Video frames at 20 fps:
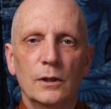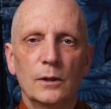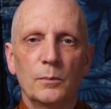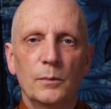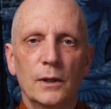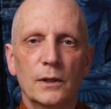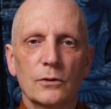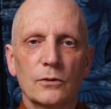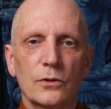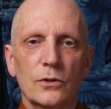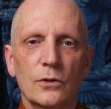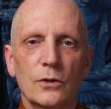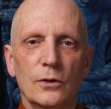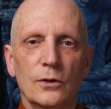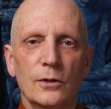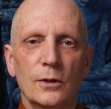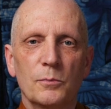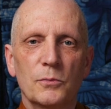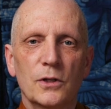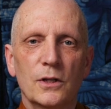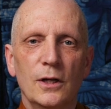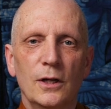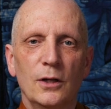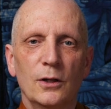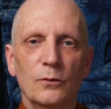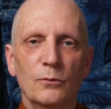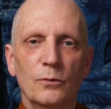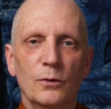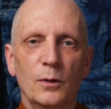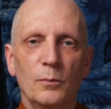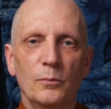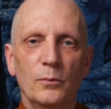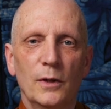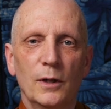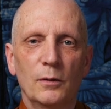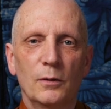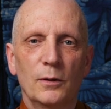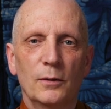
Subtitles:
the monks are abstaining from